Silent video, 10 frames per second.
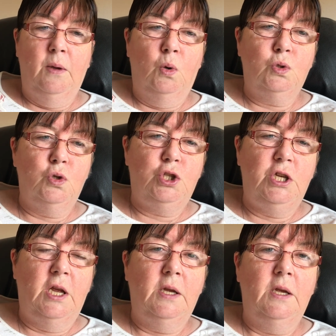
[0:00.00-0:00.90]
Also
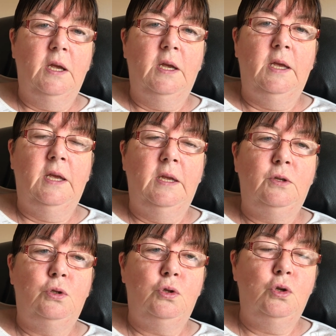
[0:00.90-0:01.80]
Sheena
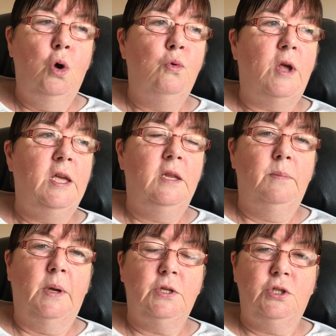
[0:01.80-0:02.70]
doing all right,
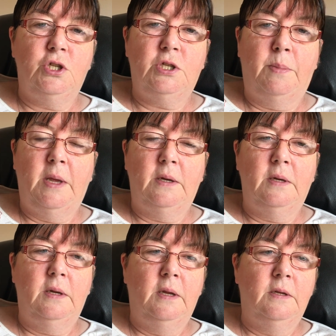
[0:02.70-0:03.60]
but just a bit
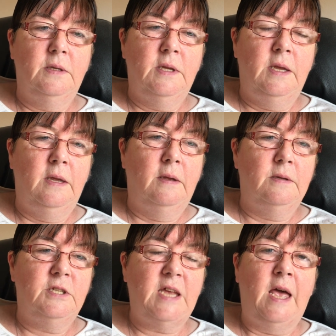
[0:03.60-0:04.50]

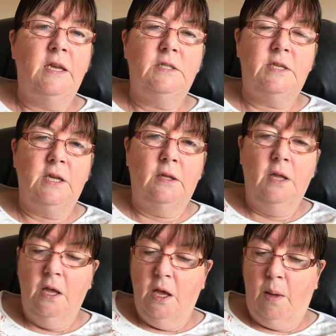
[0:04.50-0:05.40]
sad
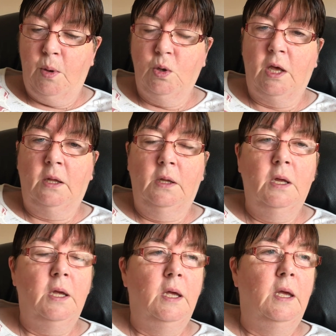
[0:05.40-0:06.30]
still about
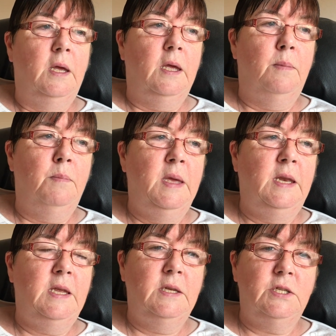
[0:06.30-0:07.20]
Gil.
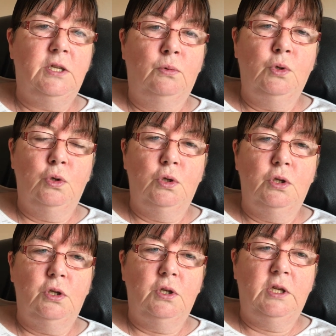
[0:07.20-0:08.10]
Mary still not
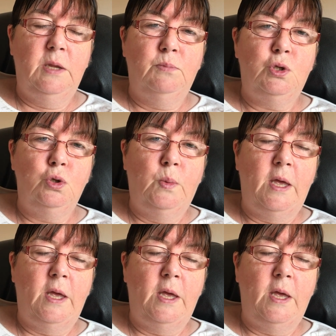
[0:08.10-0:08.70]
keeping too